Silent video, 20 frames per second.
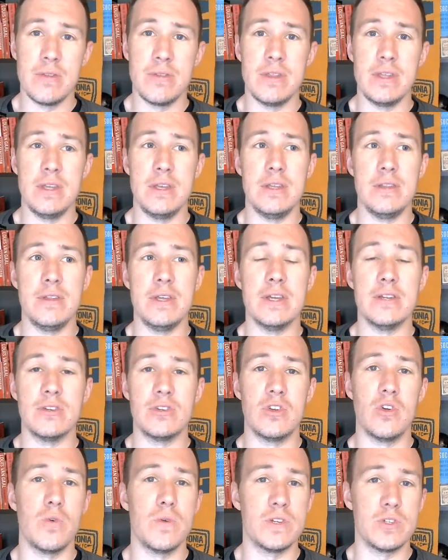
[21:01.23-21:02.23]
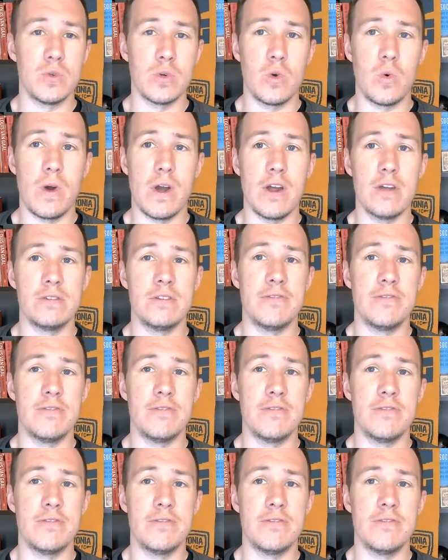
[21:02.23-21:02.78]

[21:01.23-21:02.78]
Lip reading: the endurance required,